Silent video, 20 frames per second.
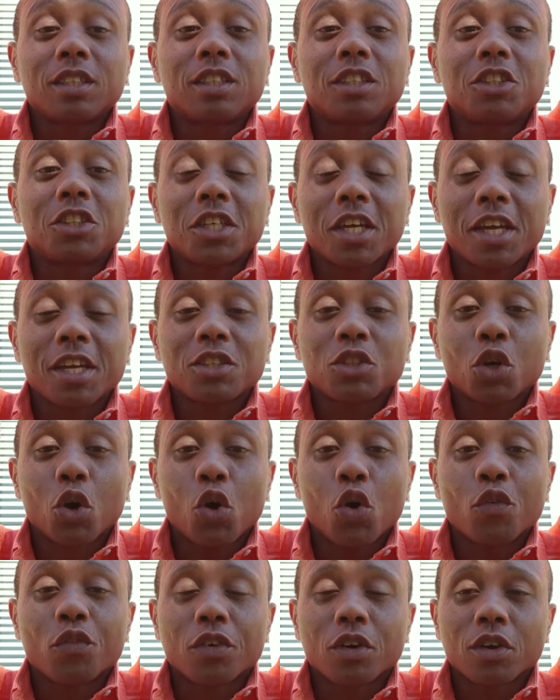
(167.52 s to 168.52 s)
to change
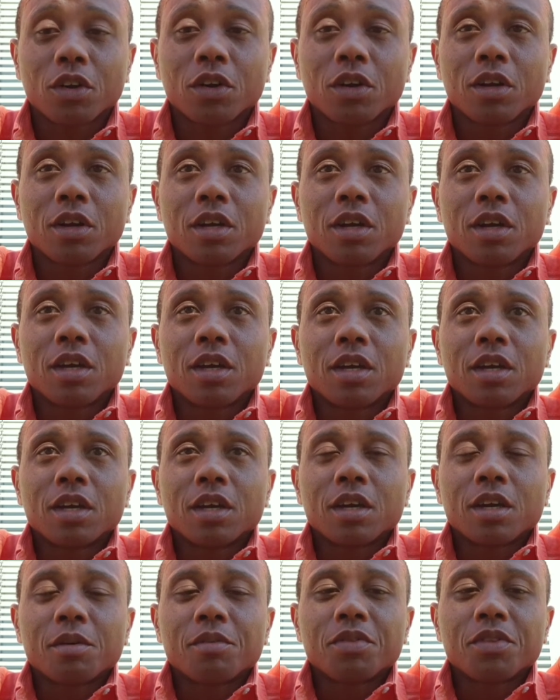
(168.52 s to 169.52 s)
over
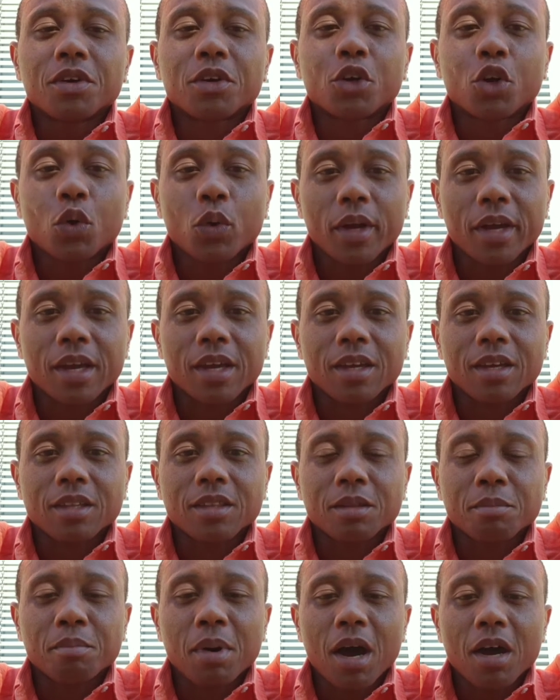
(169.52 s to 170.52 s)
the
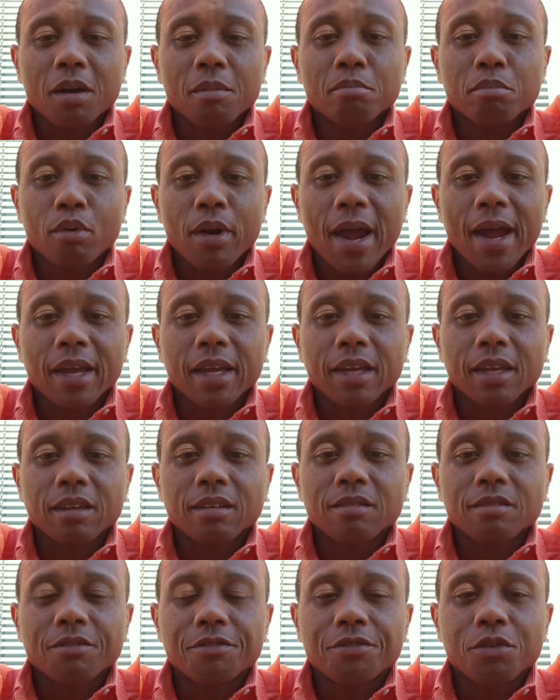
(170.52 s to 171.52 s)
crank, the bottom
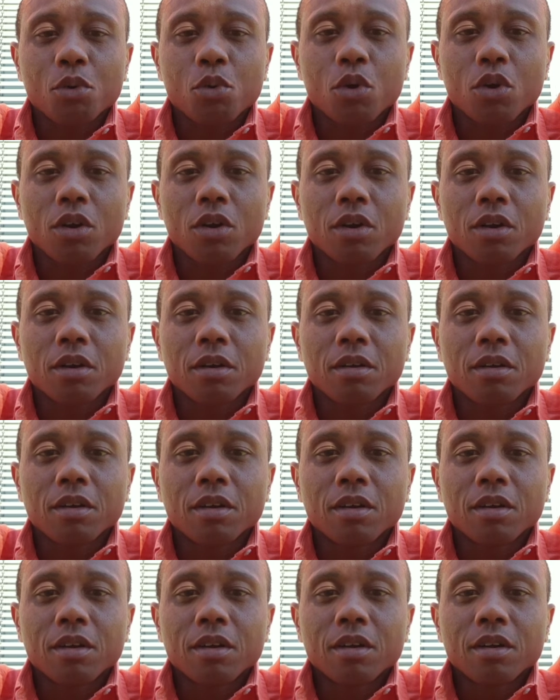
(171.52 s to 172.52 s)
bracket for
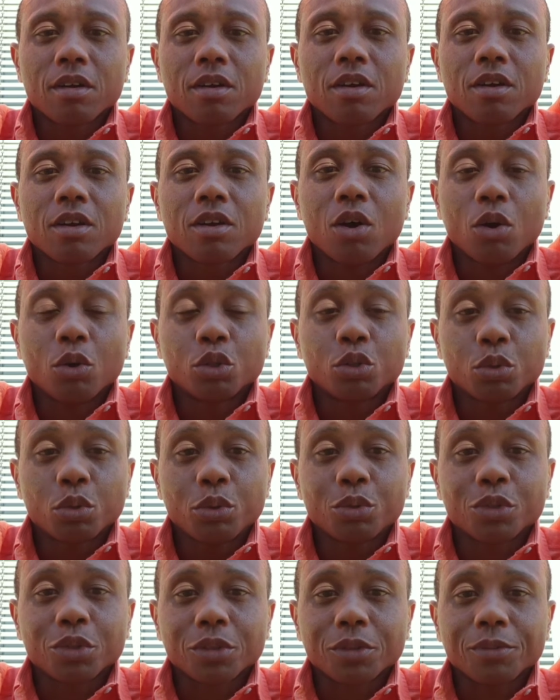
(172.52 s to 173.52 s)
Ghost
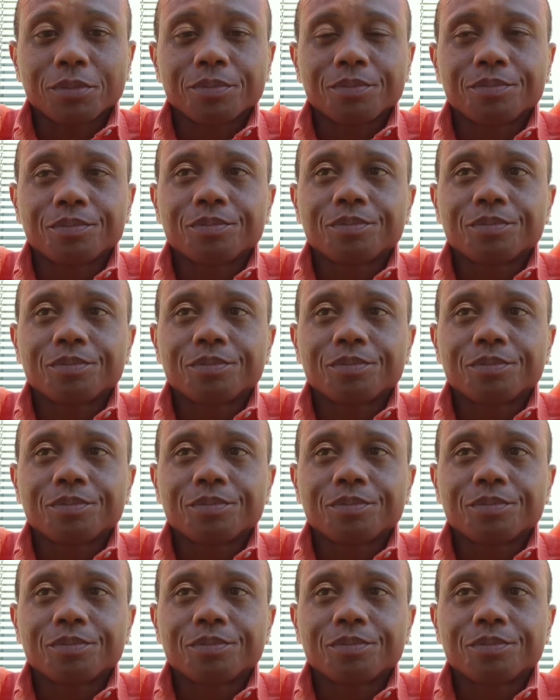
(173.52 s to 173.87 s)
Cruiser.